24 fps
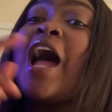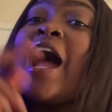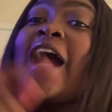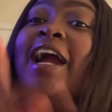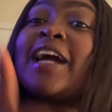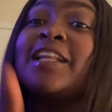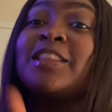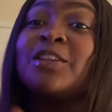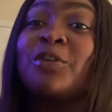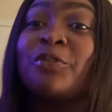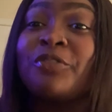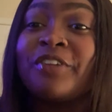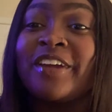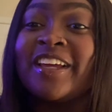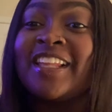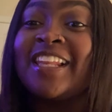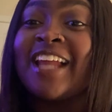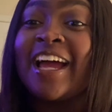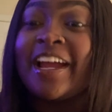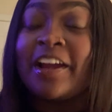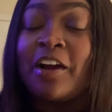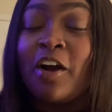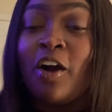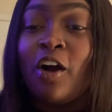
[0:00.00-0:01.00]
I got the ring
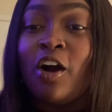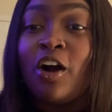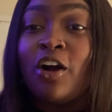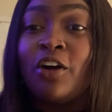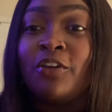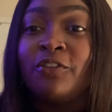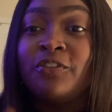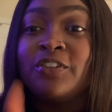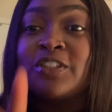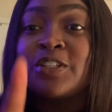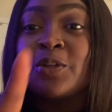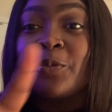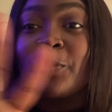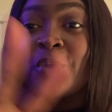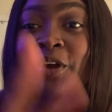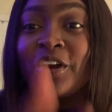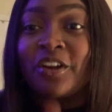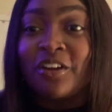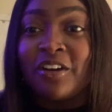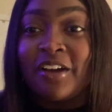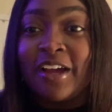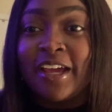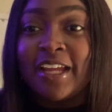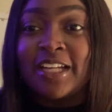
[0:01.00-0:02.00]
light off, so we're gonna
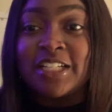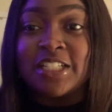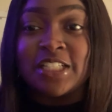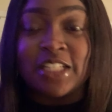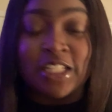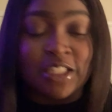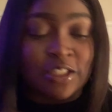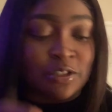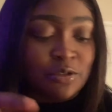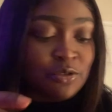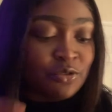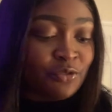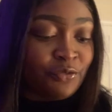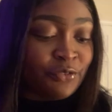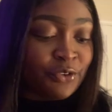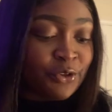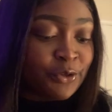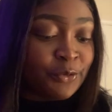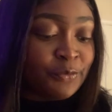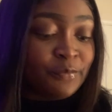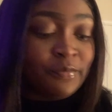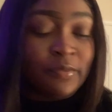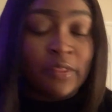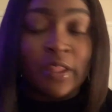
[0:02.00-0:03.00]
go ahead and just get this
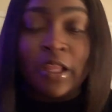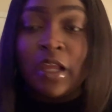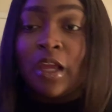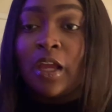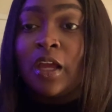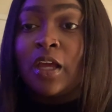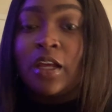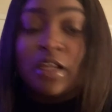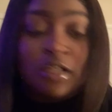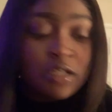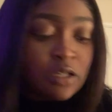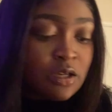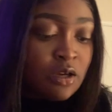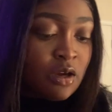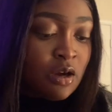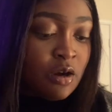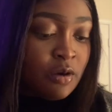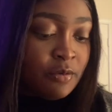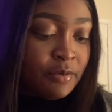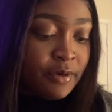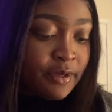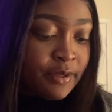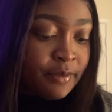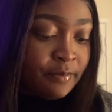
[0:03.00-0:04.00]
review
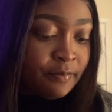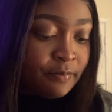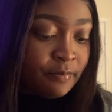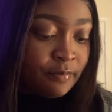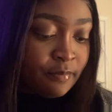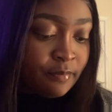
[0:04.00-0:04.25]
going.